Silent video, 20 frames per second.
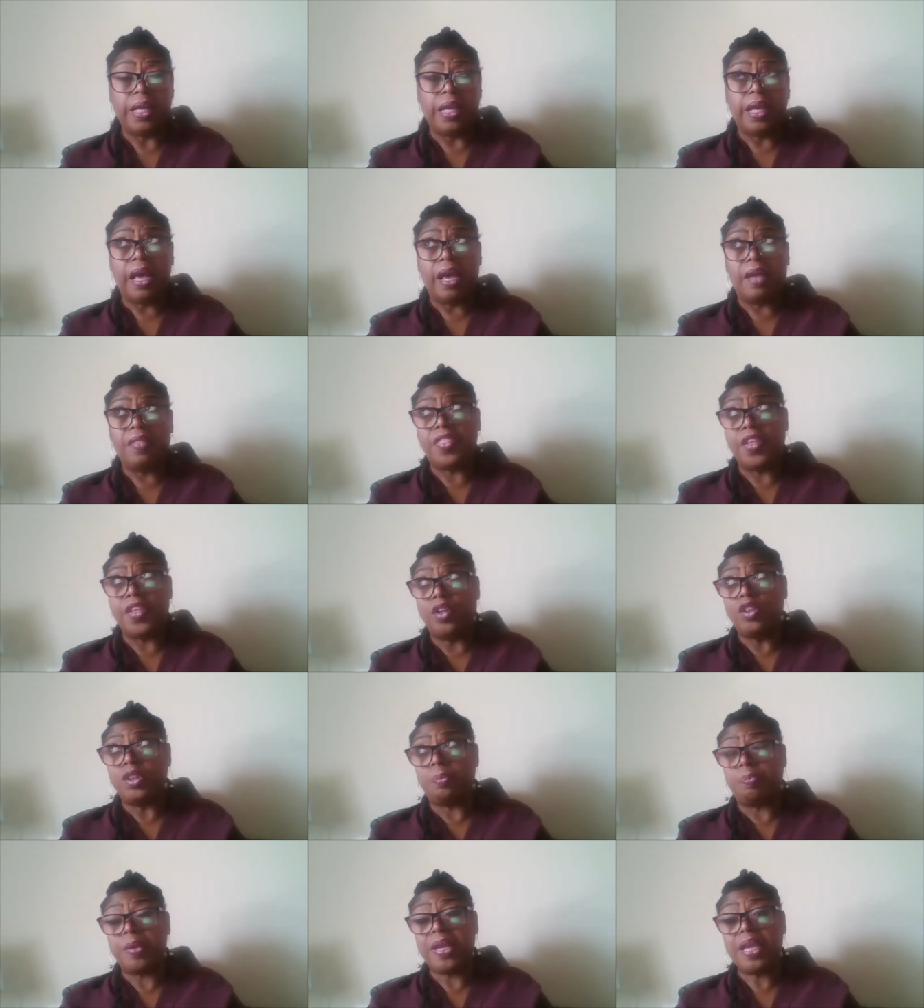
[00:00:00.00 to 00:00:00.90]
And those
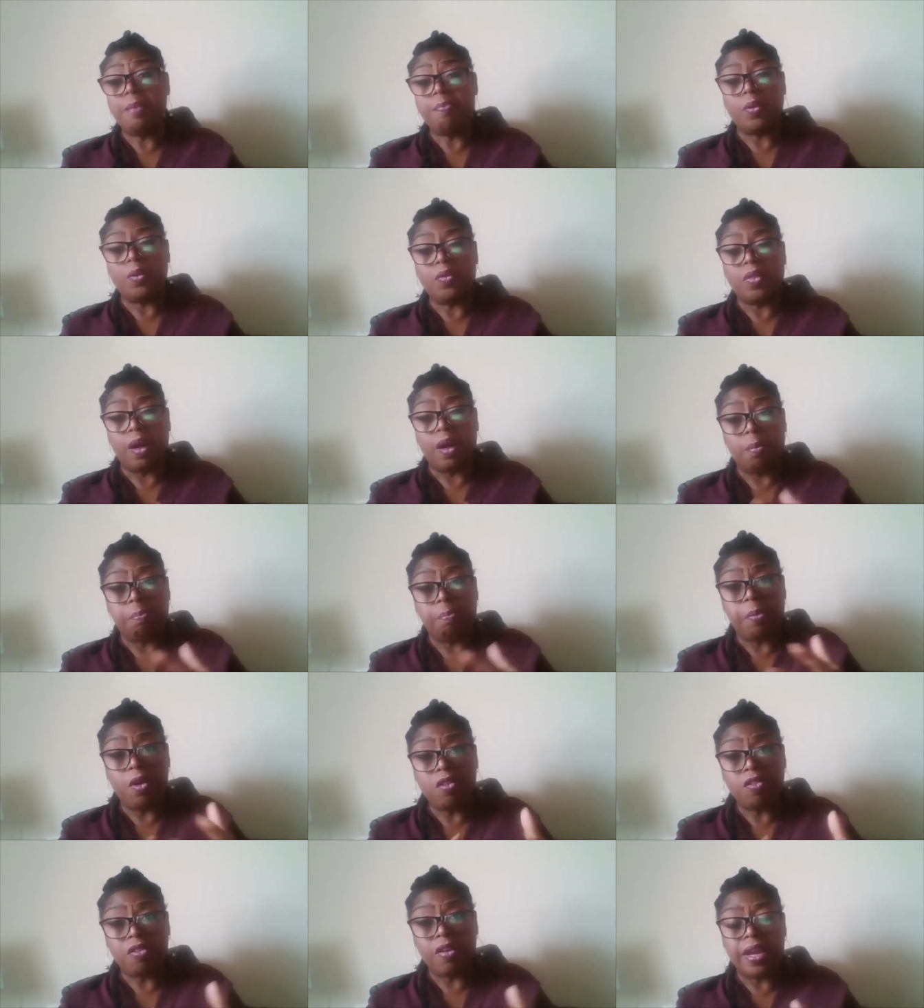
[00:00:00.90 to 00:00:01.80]
people that are
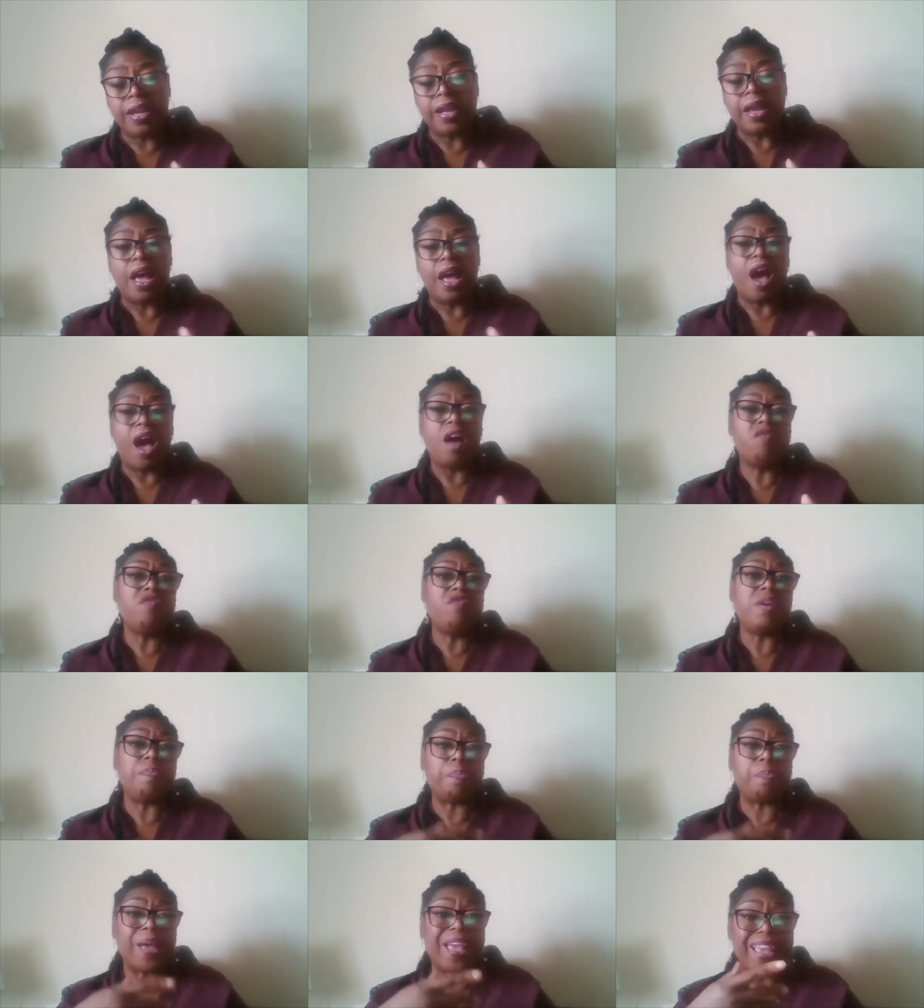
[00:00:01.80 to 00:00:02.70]
borrowing are
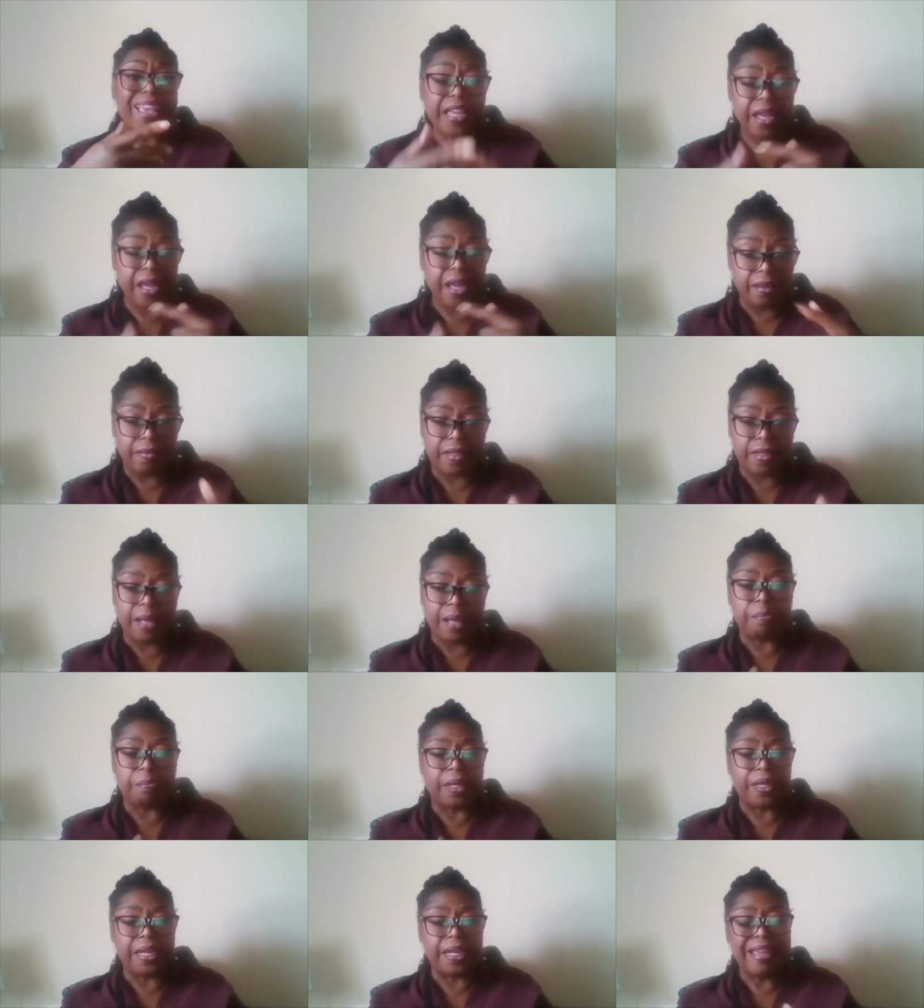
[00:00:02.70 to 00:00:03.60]
repaying that
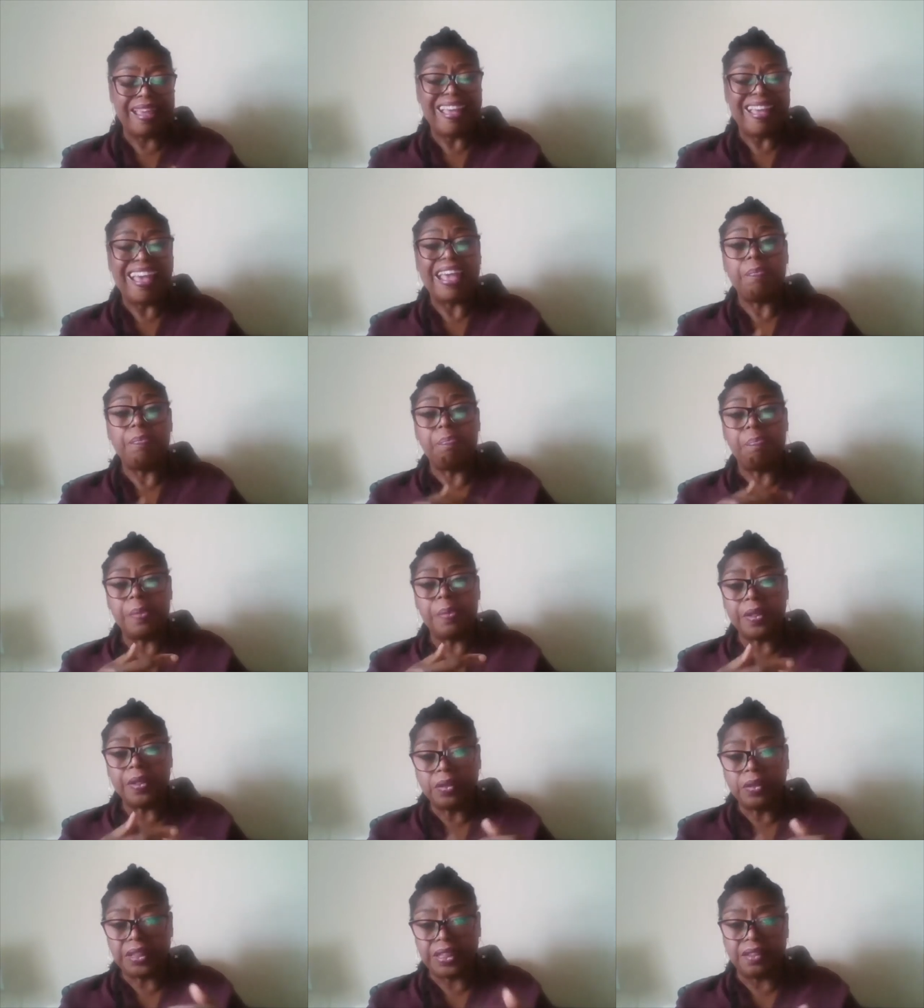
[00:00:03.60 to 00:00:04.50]
money and
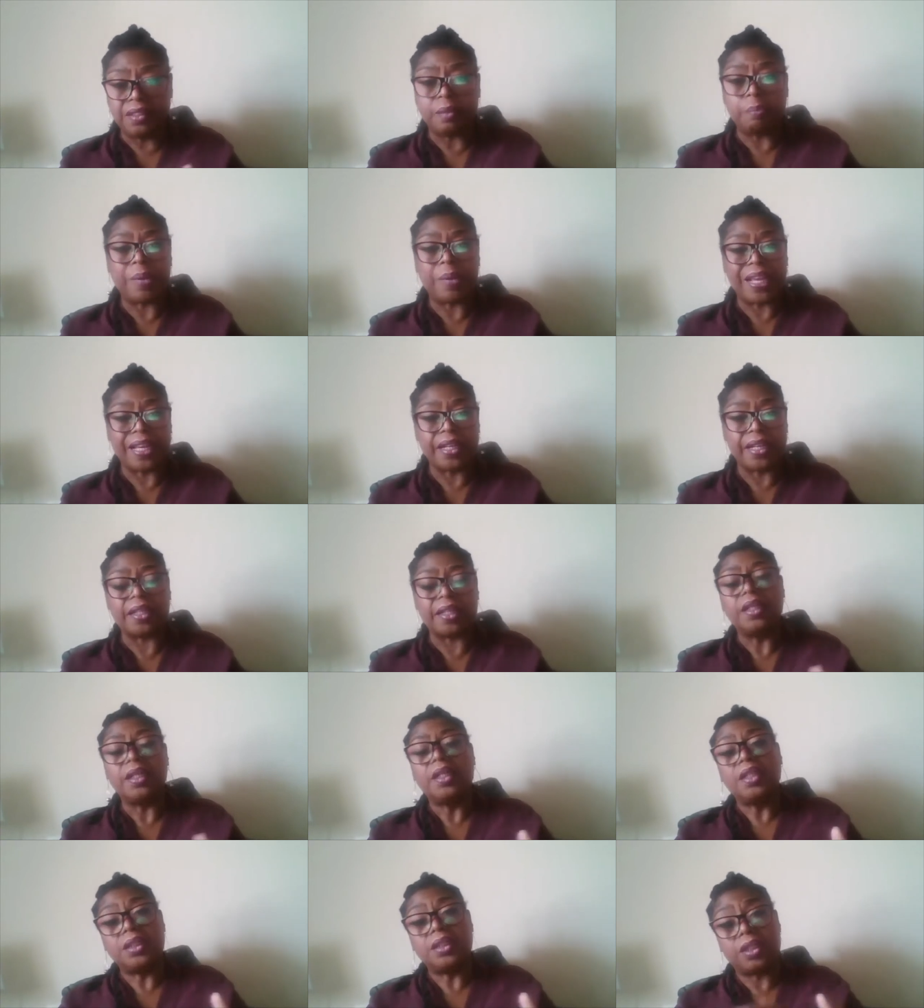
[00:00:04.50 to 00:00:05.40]
building the bank
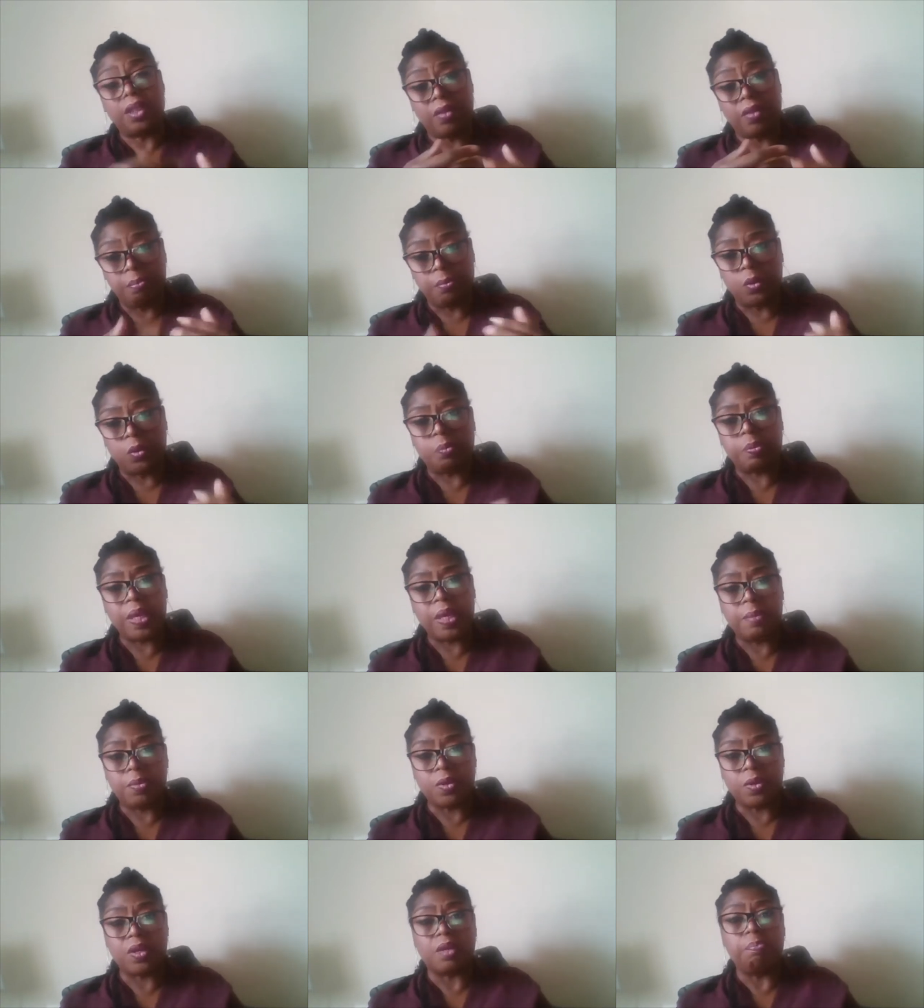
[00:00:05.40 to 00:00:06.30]
so that more
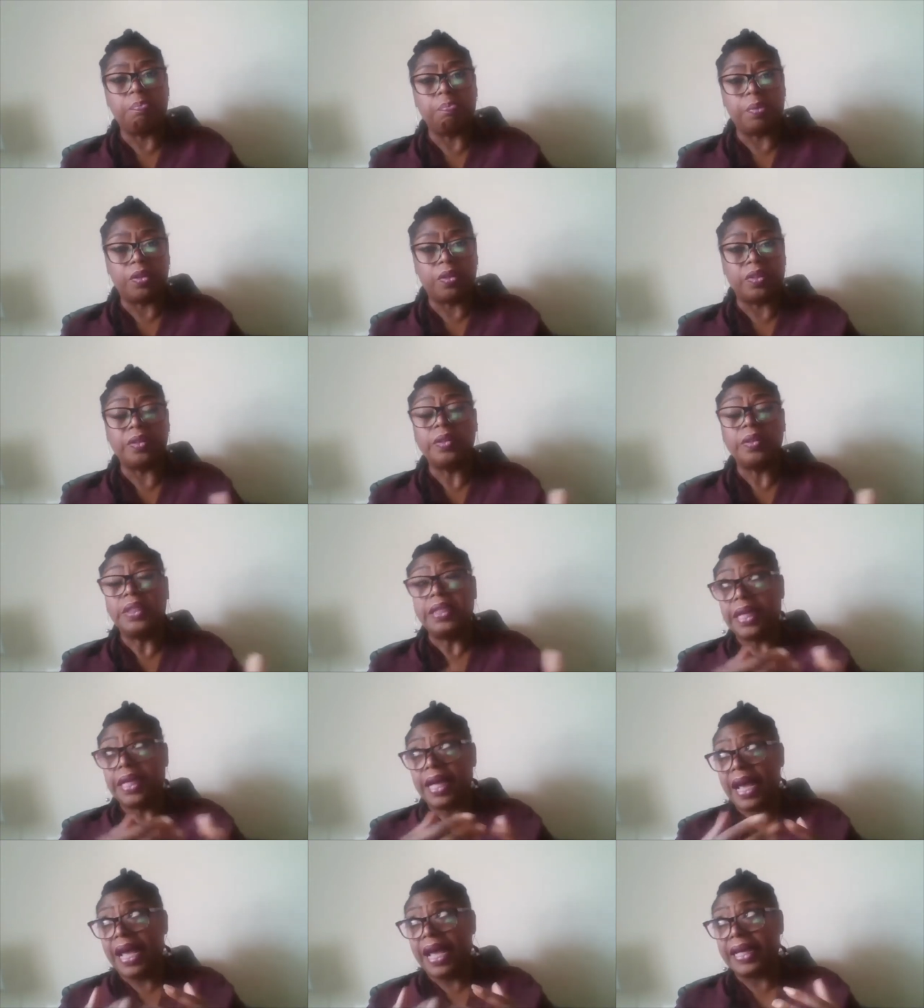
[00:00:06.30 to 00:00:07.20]
people can borrow
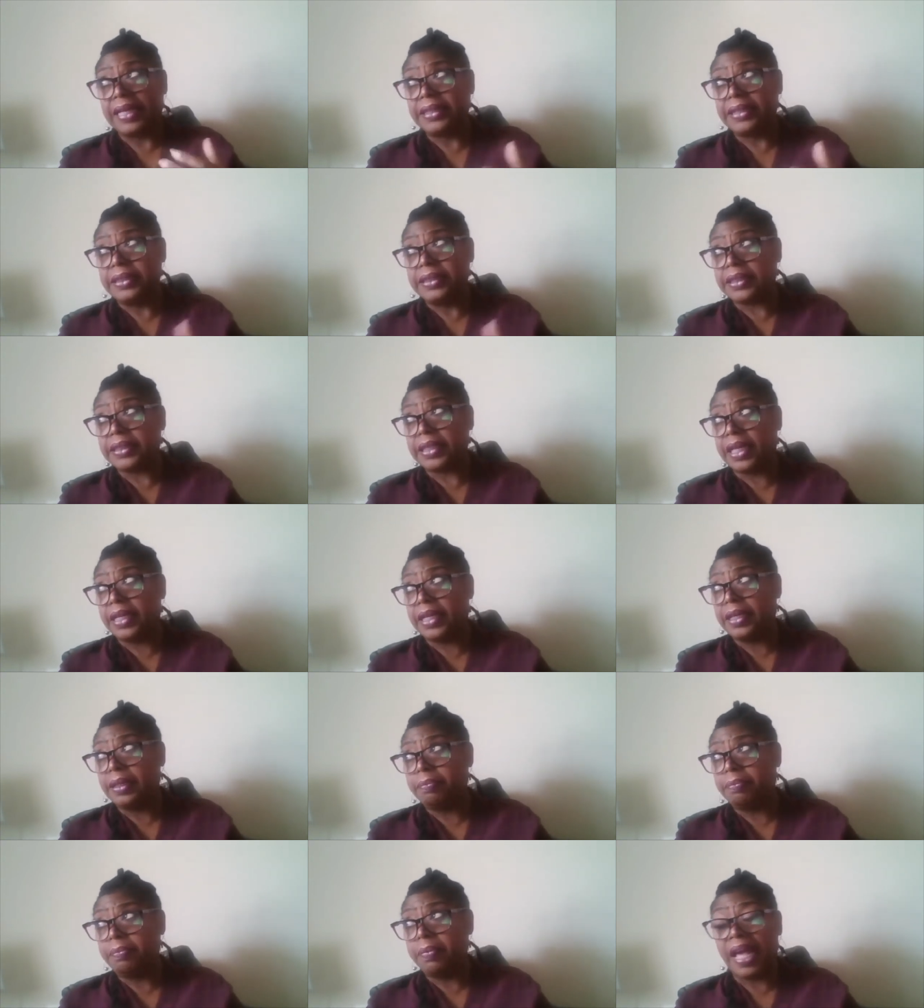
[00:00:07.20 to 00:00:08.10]
and,
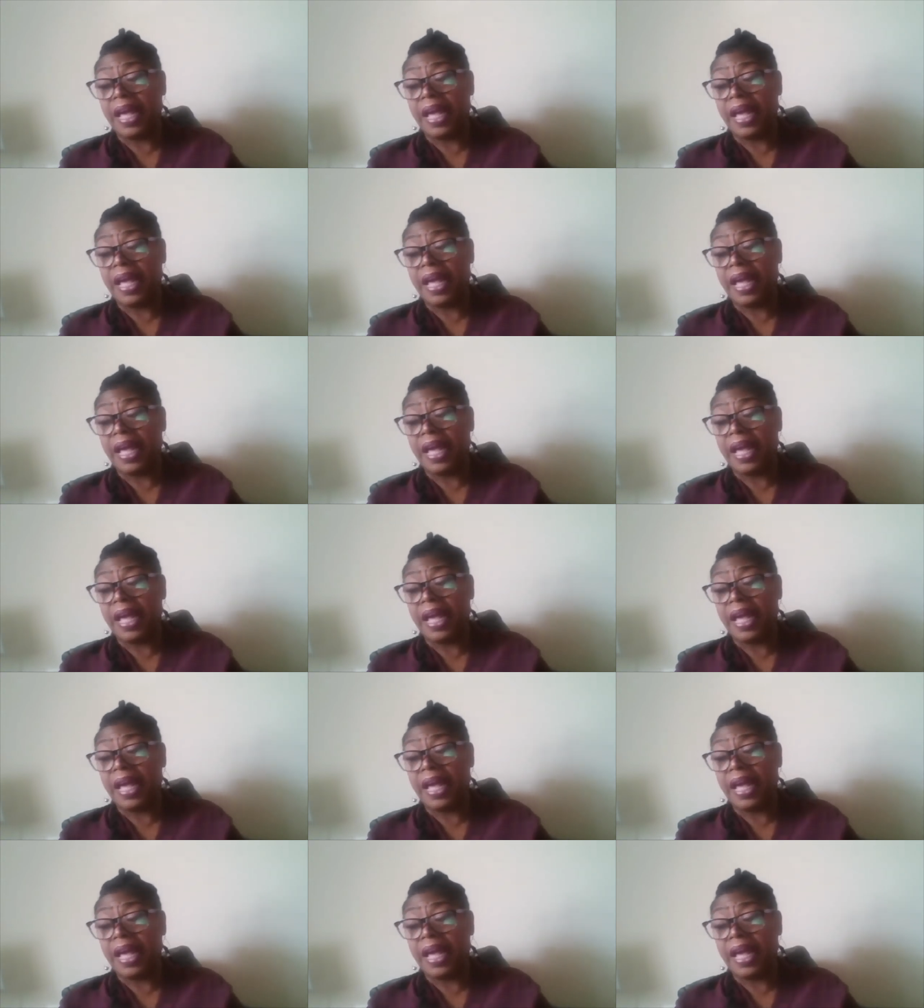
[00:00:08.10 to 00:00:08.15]
um,